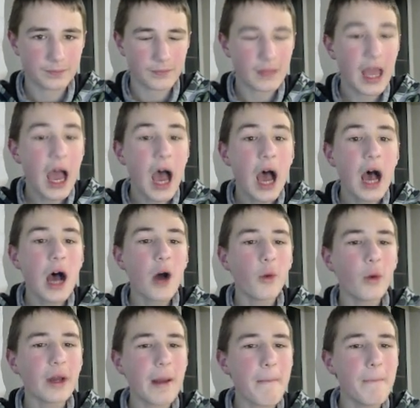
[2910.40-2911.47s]

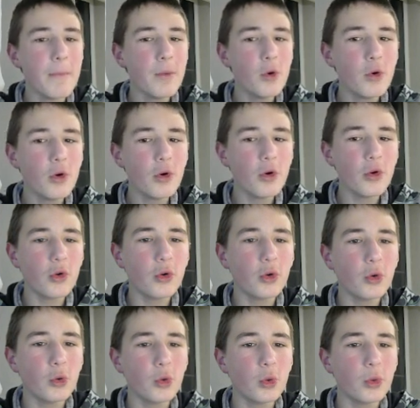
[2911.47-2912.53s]
What a
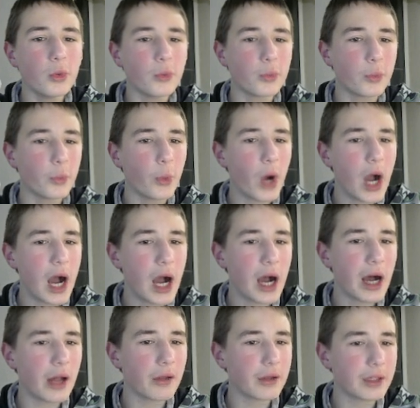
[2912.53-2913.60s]
move!
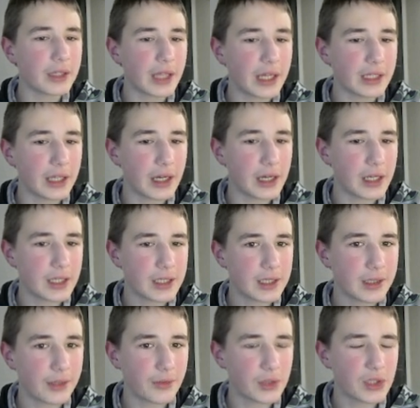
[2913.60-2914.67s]
Wow, look at that, guys.
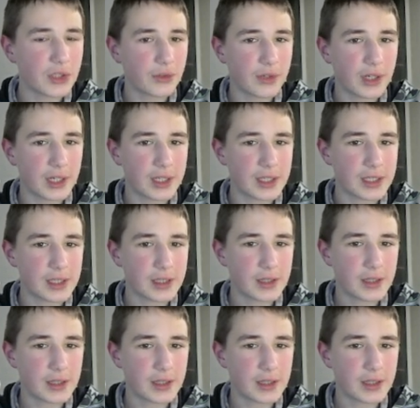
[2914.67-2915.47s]
That was so nice.